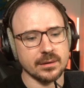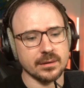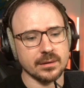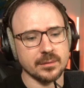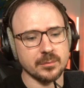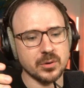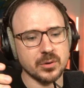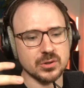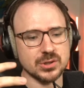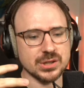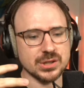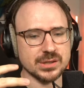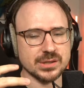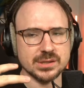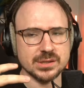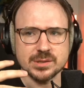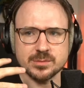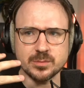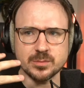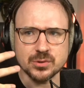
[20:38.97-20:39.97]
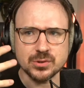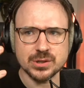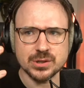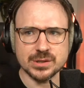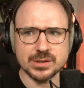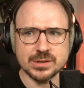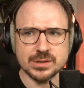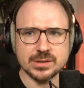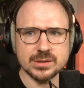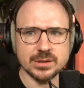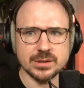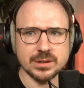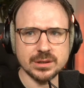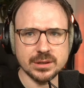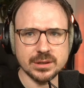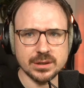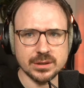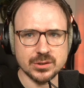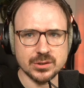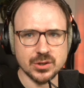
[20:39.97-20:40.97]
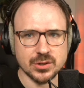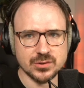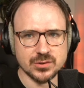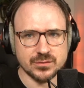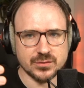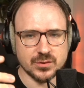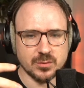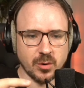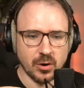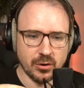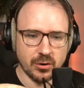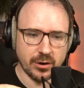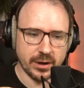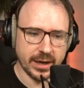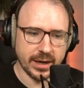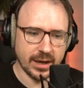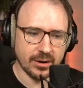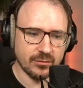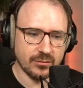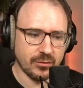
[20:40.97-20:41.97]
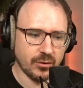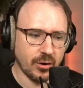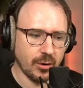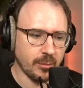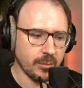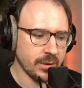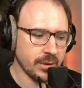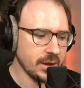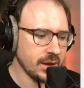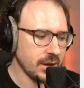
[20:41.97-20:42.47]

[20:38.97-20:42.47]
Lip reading: pushes Church of Tomorrow again from